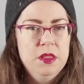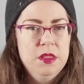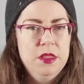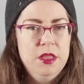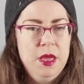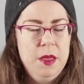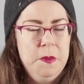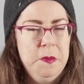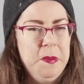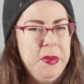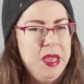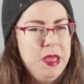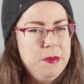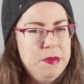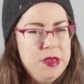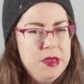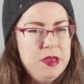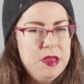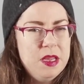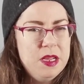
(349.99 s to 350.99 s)
that
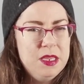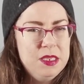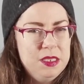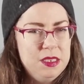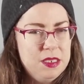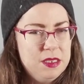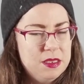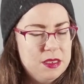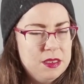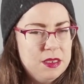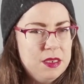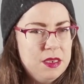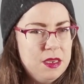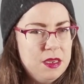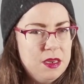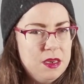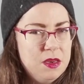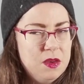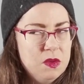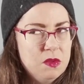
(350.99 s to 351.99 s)
maybe
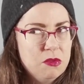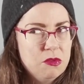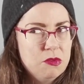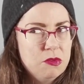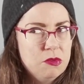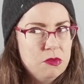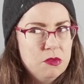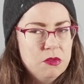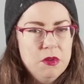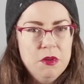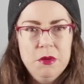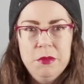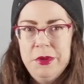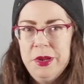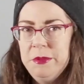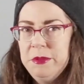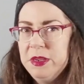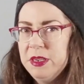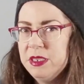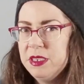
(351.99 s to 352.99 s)
existed, or
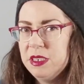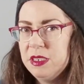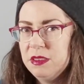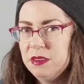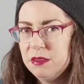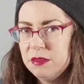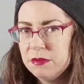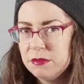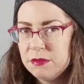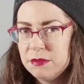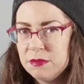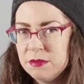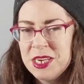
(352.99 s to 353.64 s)
maybe it didn't.